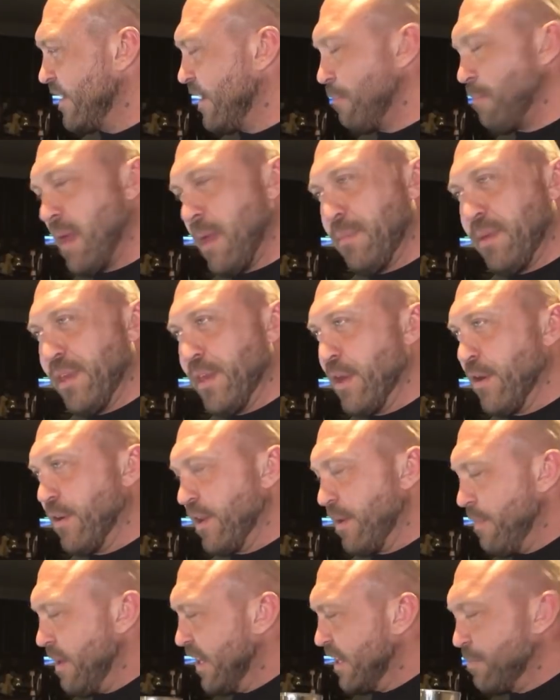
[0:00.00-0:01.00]
The Baby
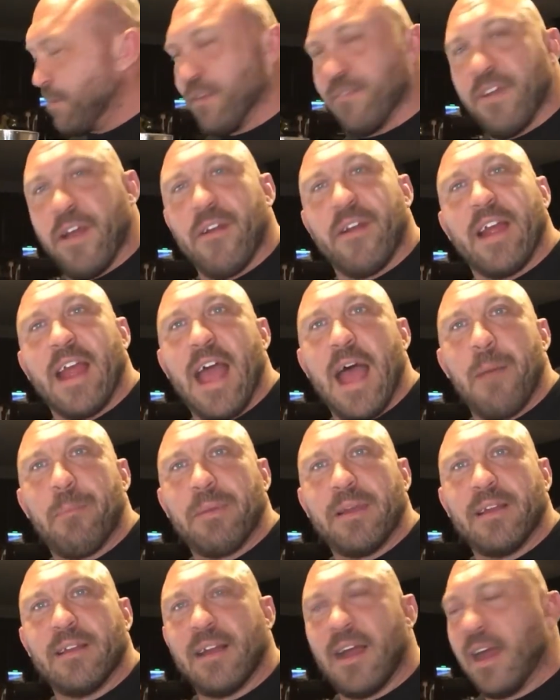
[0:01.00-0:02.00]
Yoda makes me very happy.